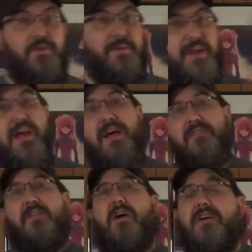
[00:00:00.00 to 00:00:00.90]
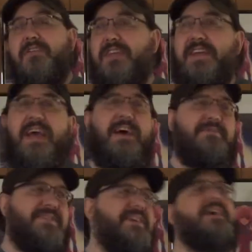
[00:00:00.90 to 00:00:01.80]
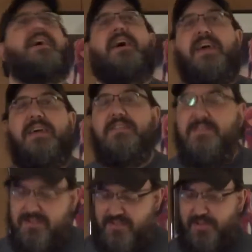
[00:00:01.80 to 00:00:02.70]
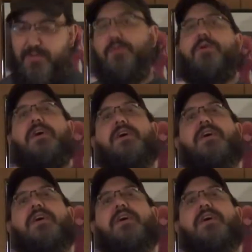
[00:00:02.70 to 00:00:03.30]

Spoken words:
human, the longer he inhabits it, is to